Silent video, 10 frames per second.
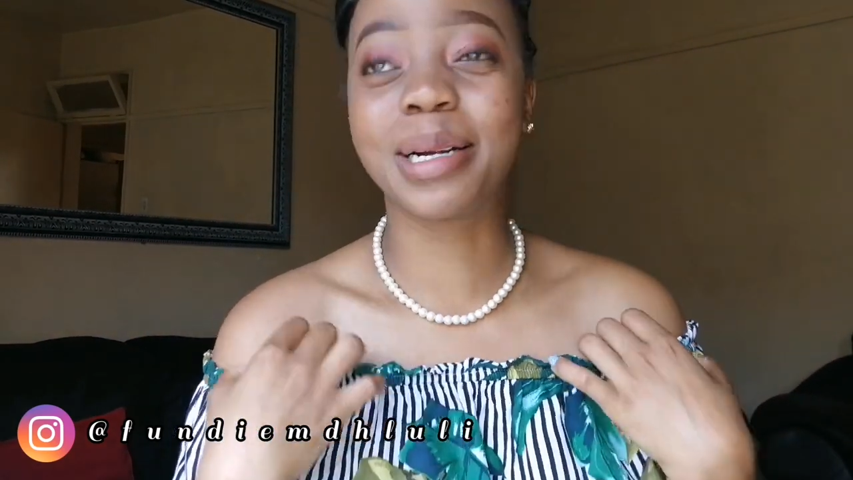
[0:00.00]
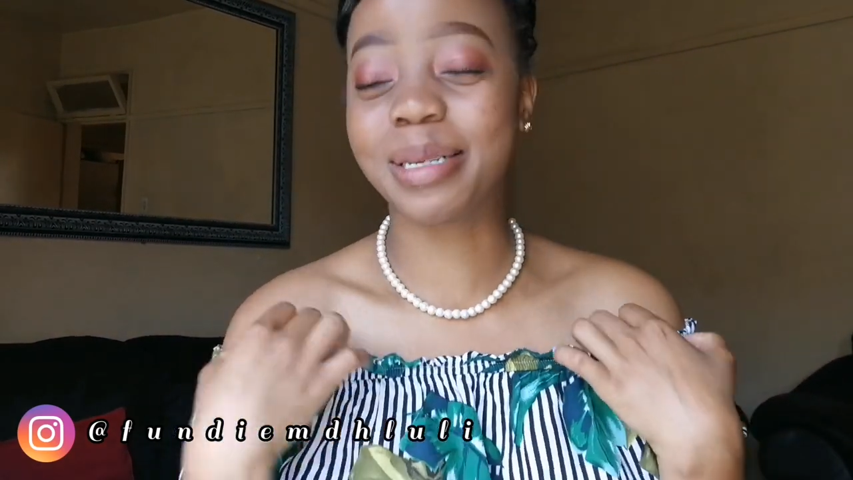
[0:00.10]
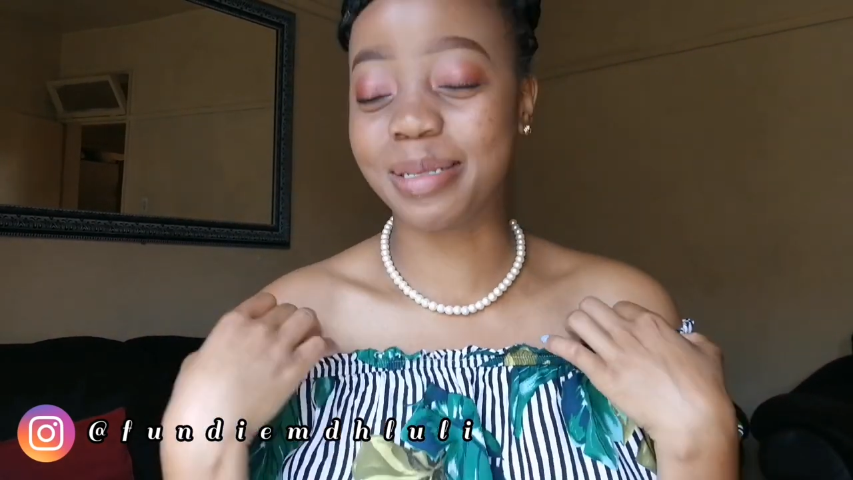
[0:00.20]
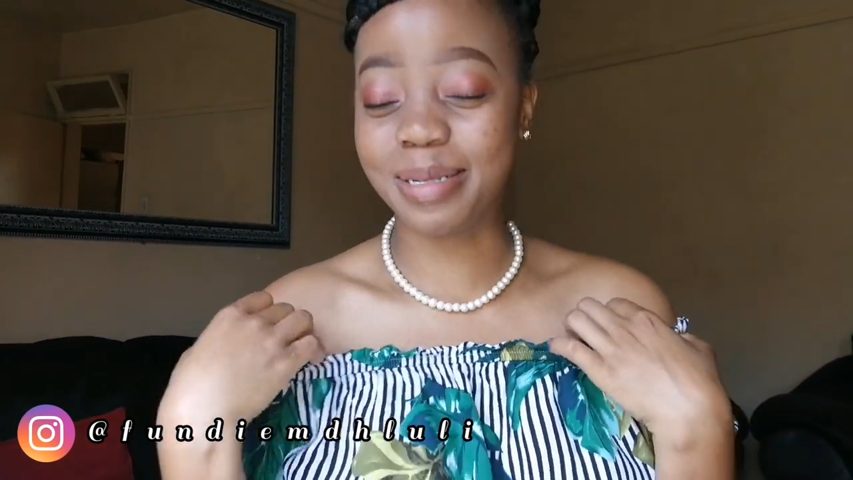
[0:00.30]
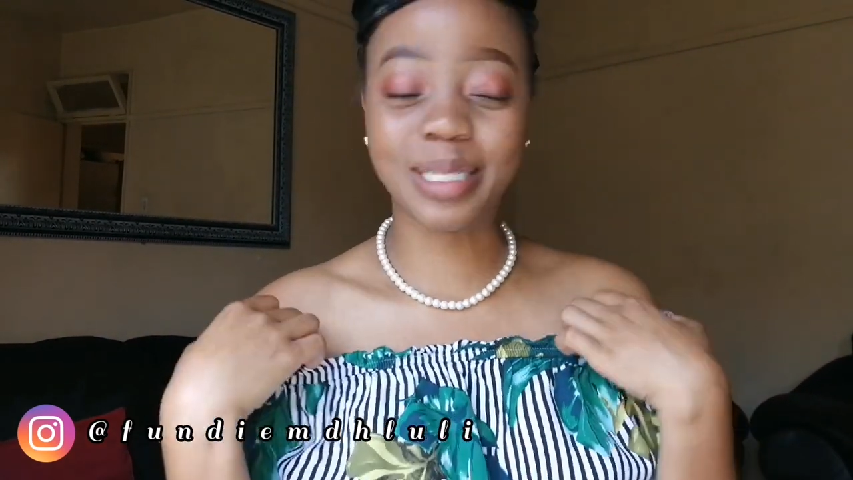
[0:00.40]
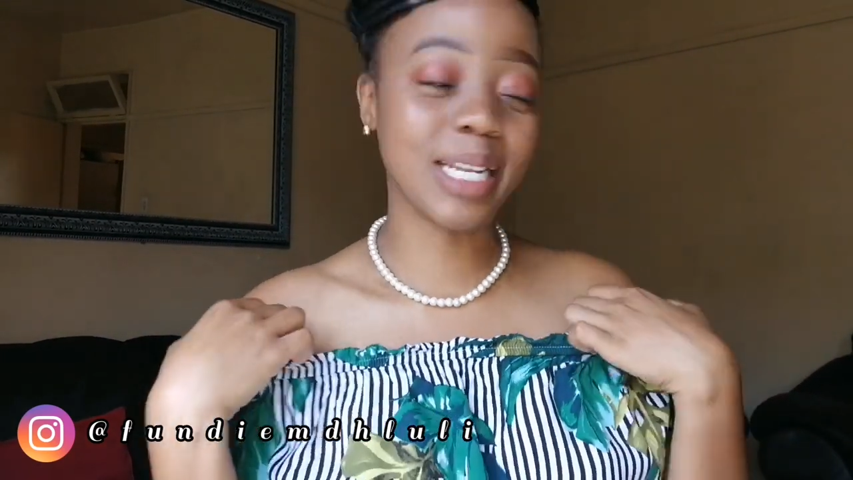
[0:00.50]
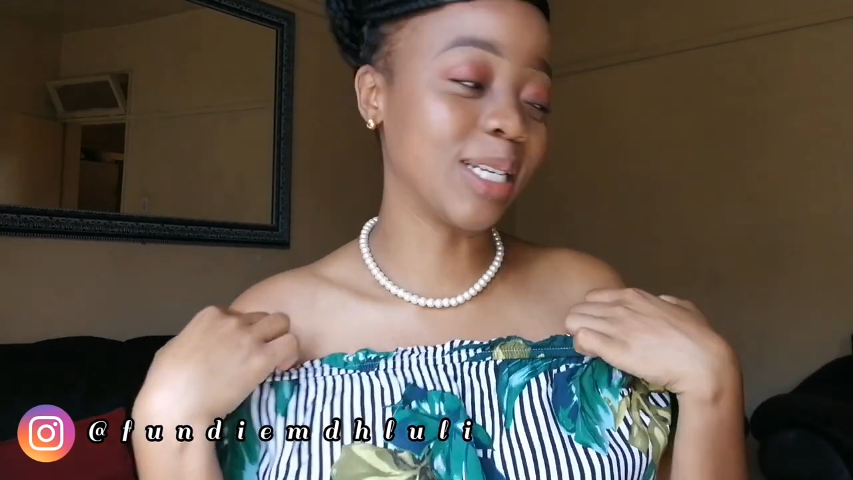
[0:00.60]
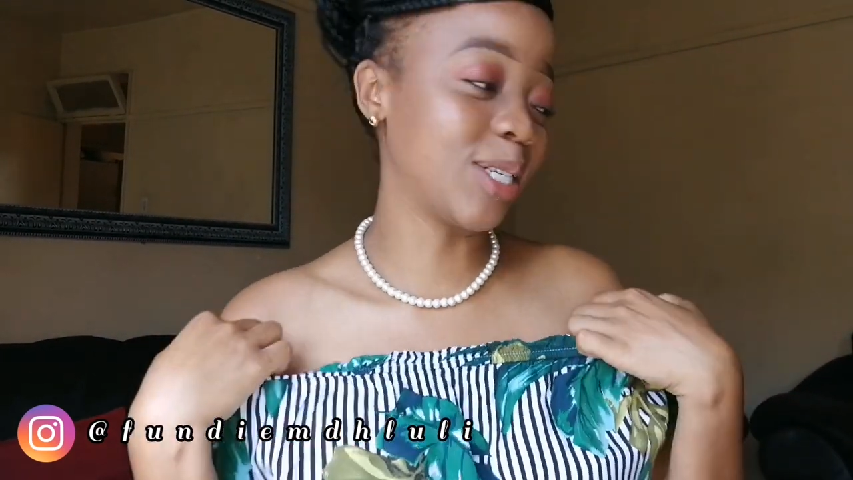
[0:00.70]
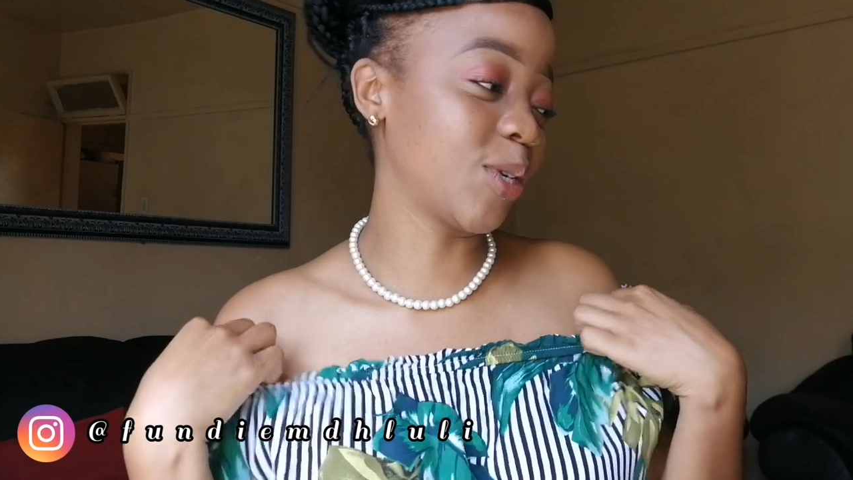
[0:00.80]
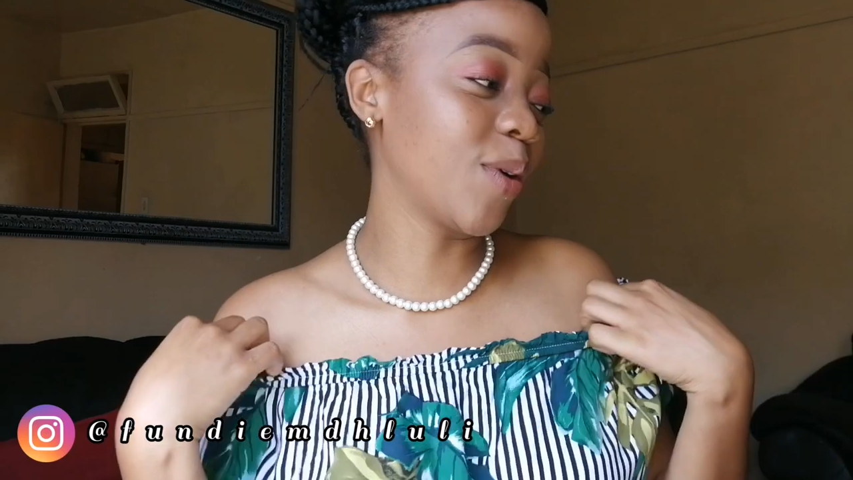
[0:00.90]
pearls and
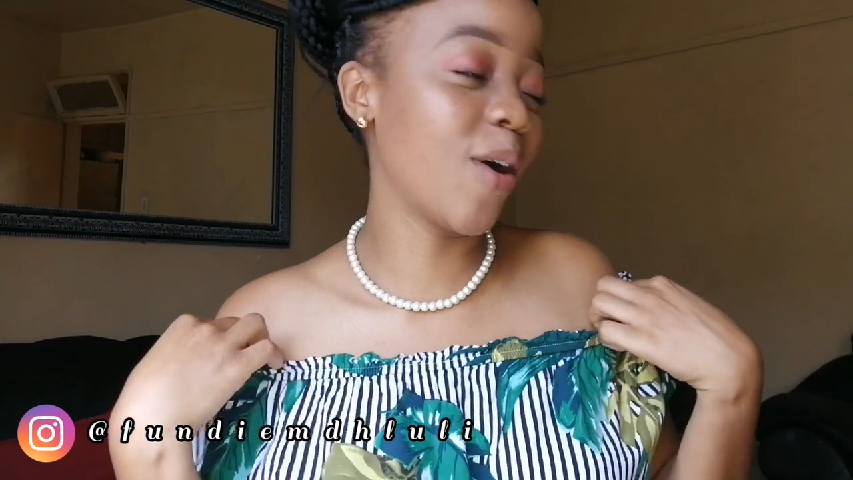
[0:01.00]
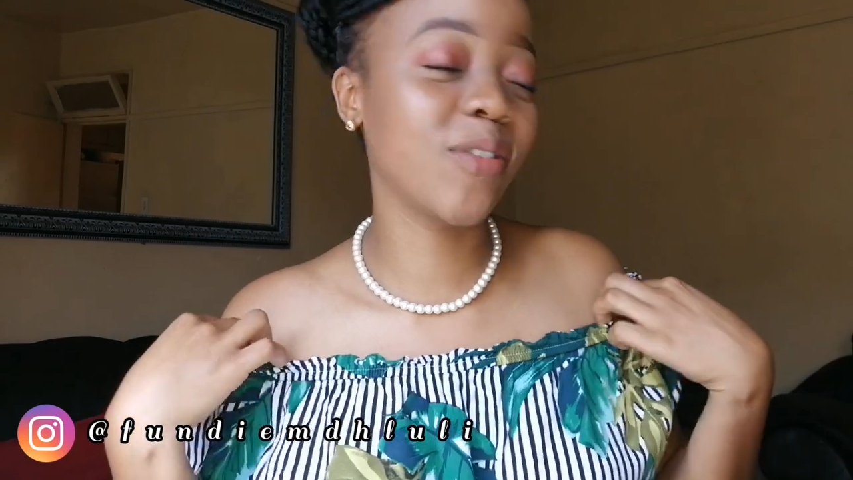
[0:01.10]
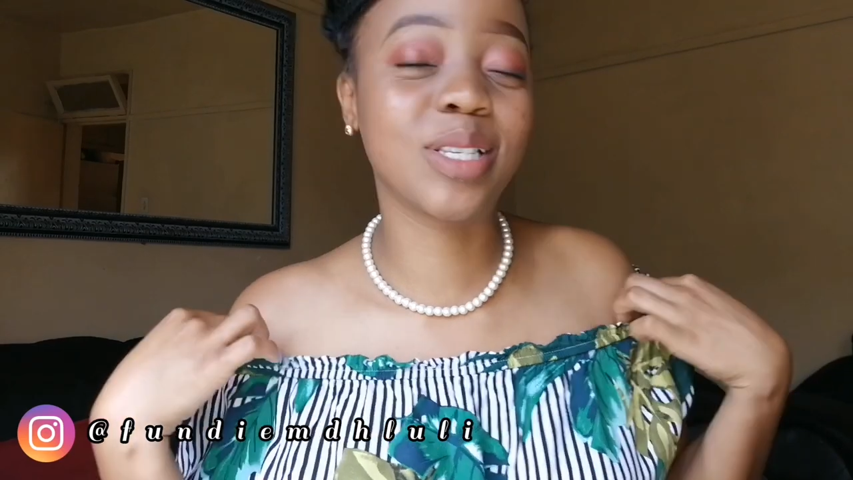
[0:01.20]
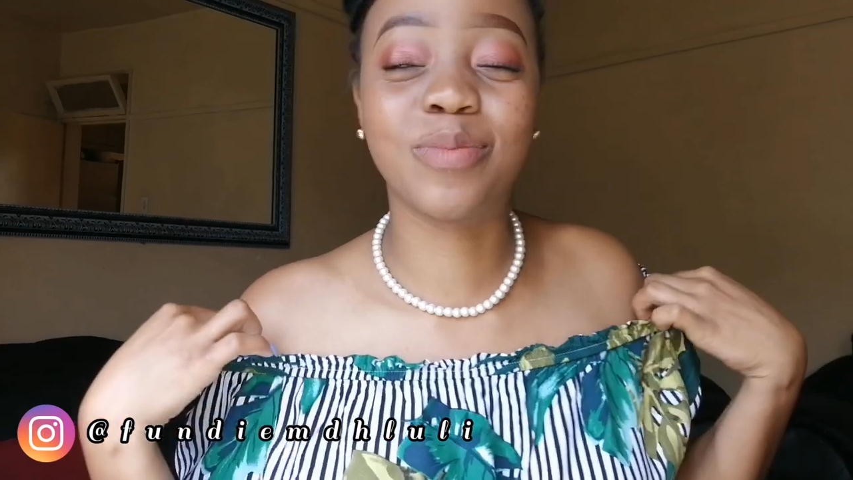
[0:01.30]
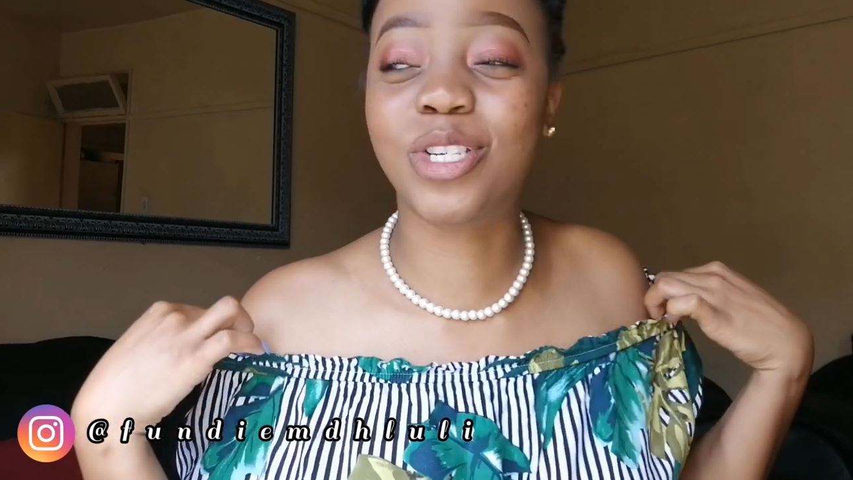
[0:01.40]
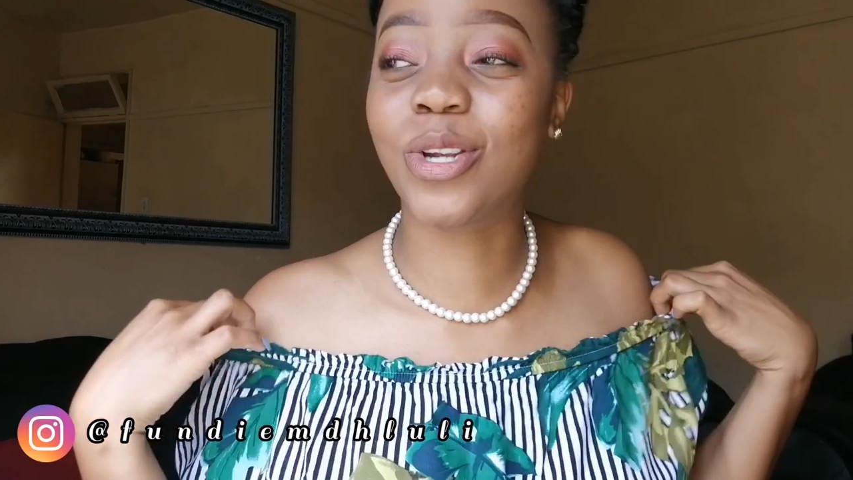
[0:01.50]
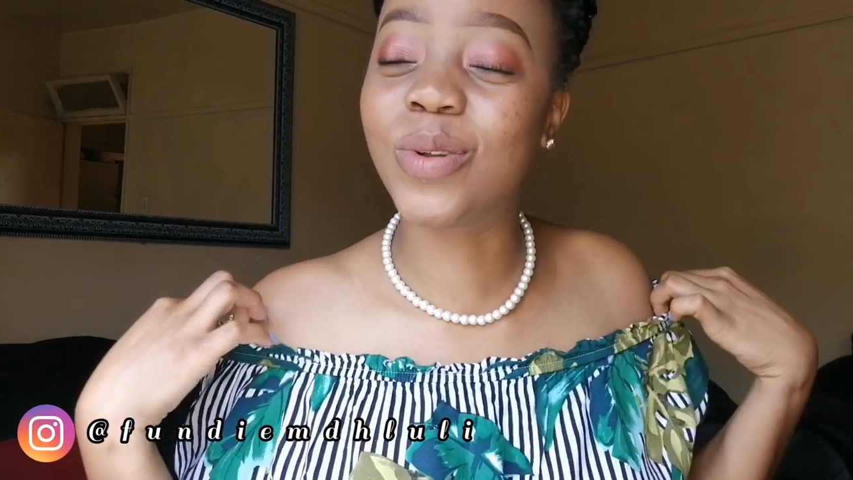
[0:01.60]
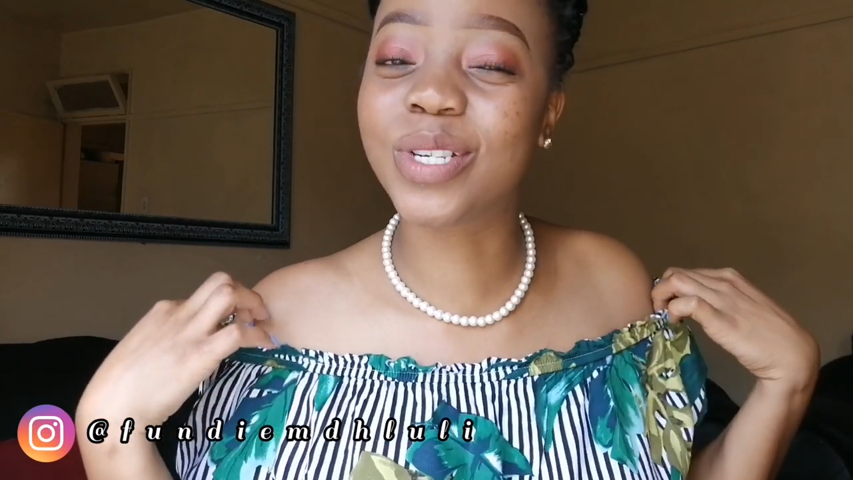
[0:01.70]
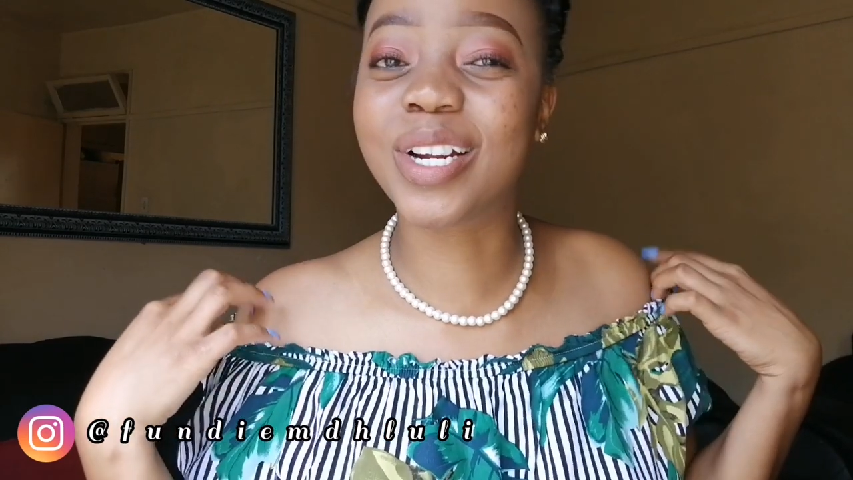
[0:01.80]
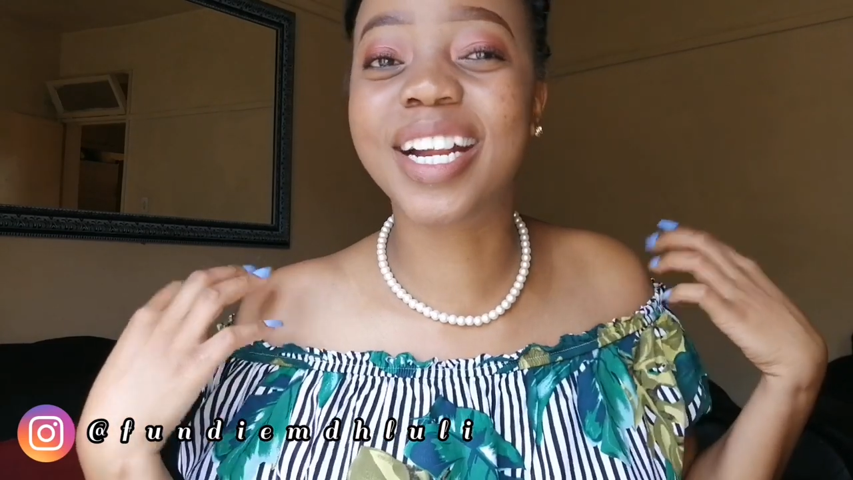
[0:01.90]
is showing off some shoulder.